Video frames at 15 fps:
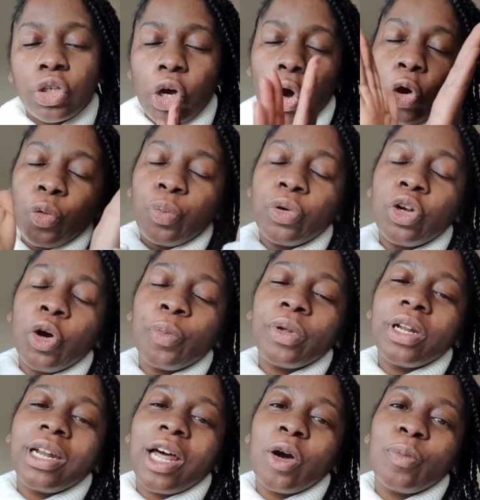to open up and
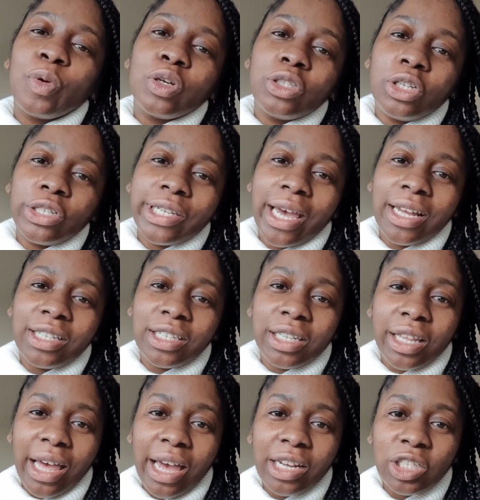allow moisture to enter
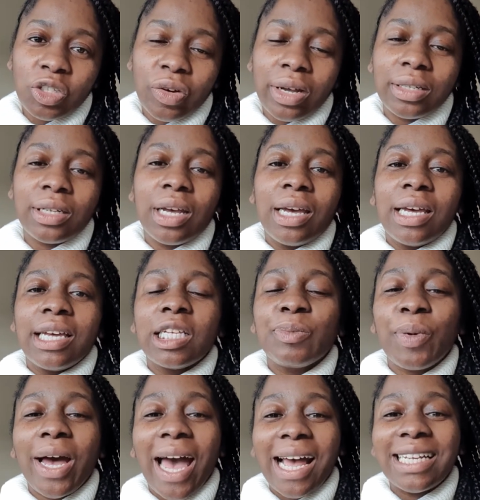the hair strand is
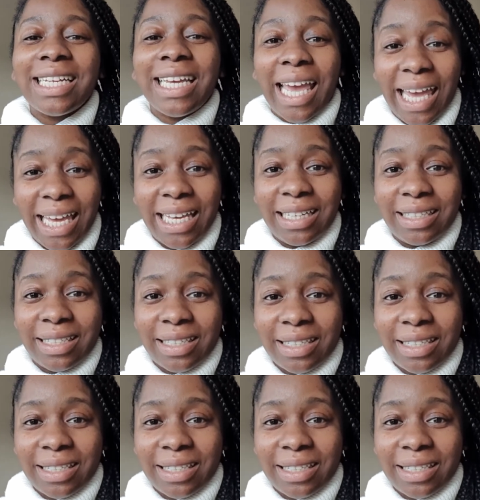by adding heat.